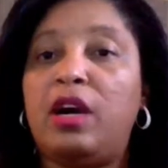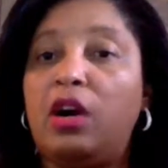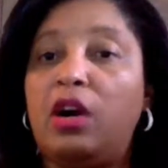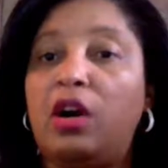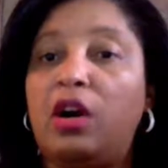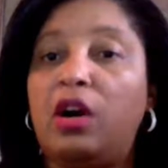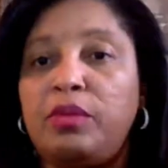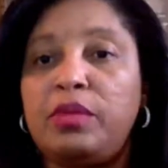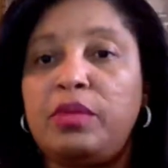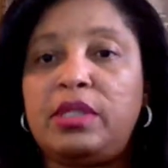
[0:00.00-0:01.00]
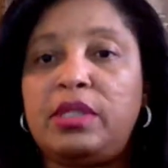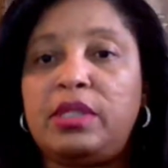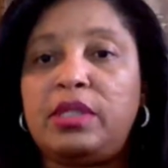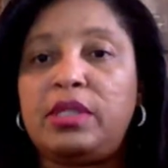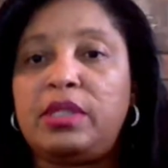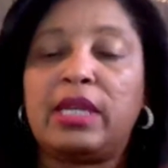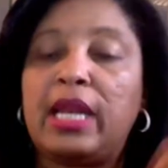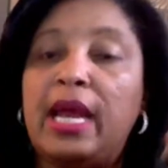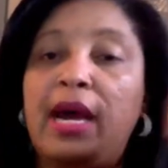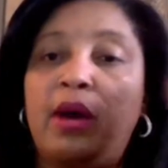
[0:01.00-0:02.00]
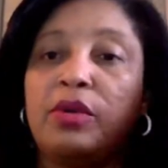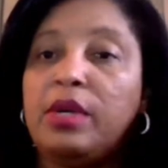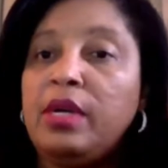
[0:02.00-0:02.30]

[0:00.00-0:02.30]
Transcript: I also trade with the cloud.